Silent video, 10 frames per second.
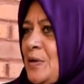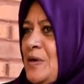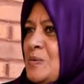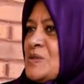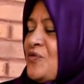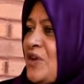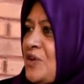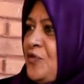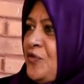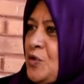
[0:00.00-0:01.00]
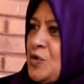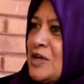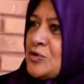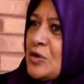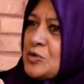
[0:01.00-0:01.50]
There was very
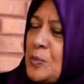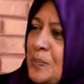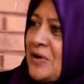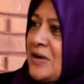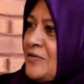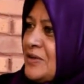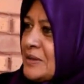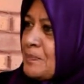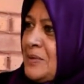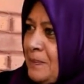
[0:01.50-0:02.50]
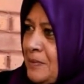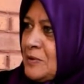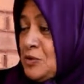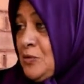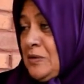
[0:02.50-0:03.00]
few. You had to go to private
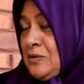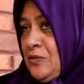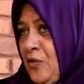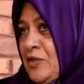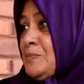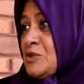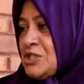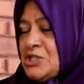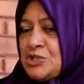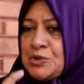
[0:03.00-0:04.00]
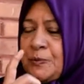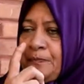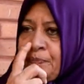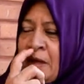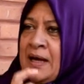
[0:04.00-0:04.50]
people for them to
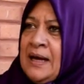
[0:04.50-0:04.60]
teach you.